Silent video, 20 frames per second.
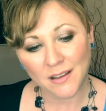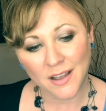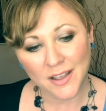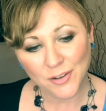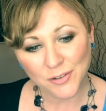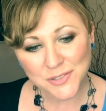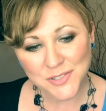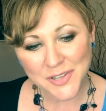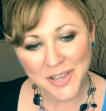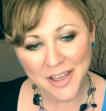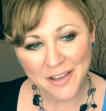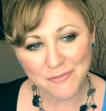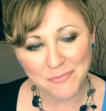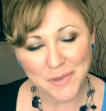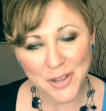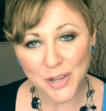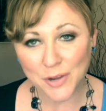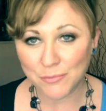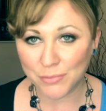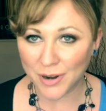I also have
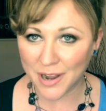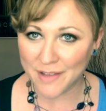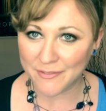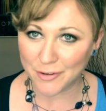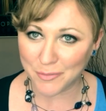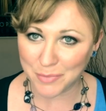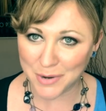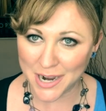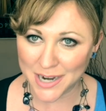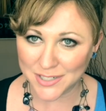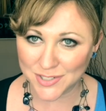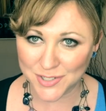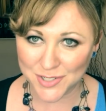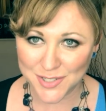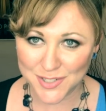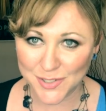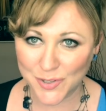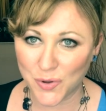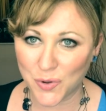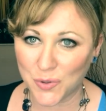my own private
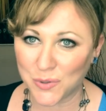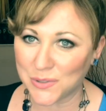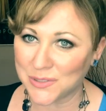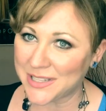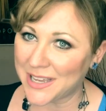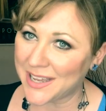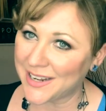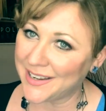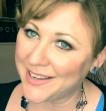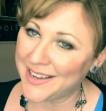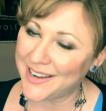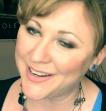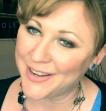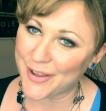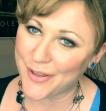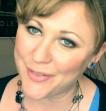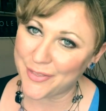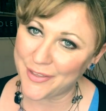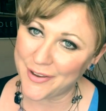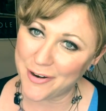practice called Adelaide
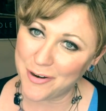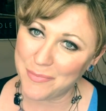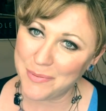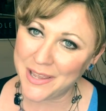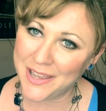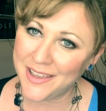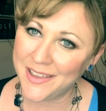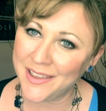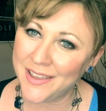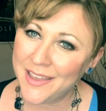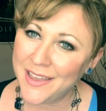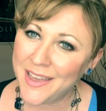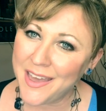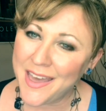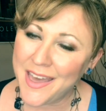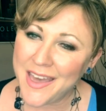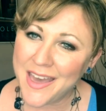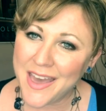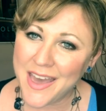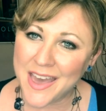Art Therapy,
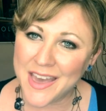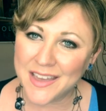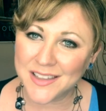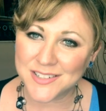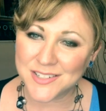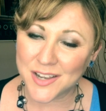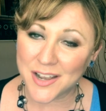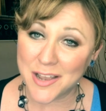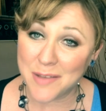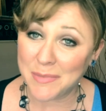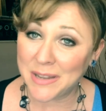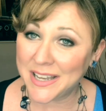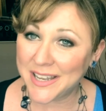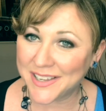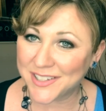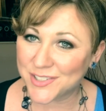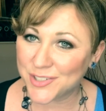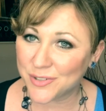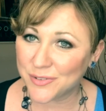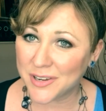and I'm a
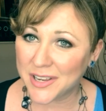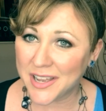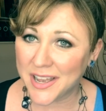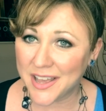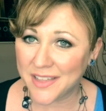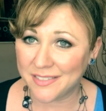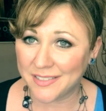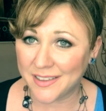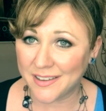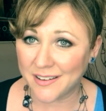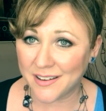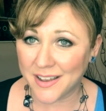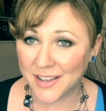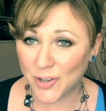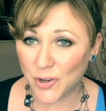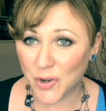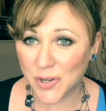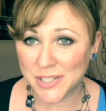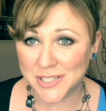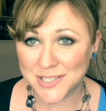lecturer at the
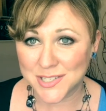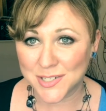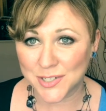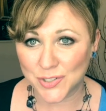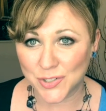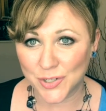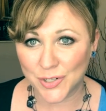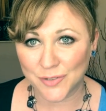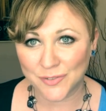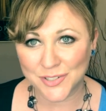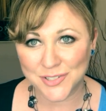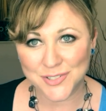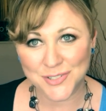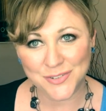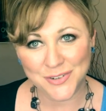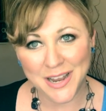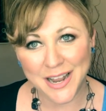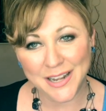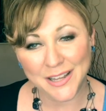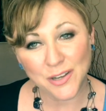Icon Institute of
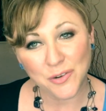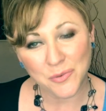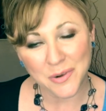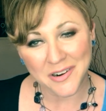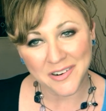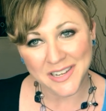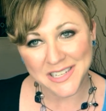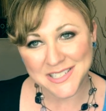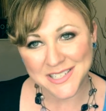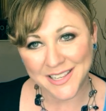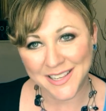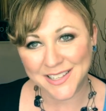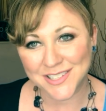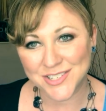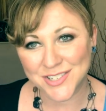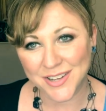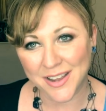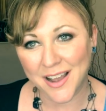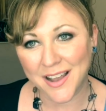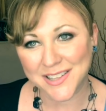Australia, where I
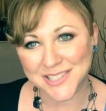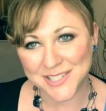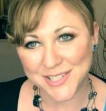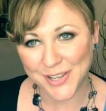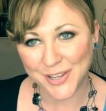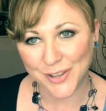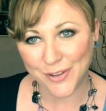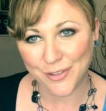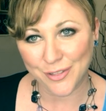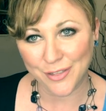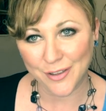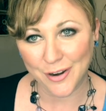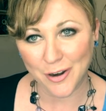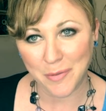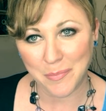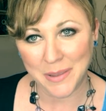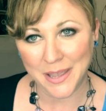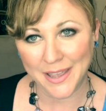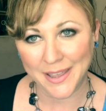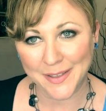teach art
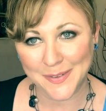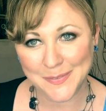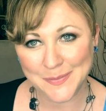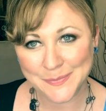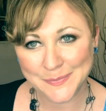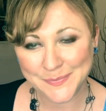psychotherapy.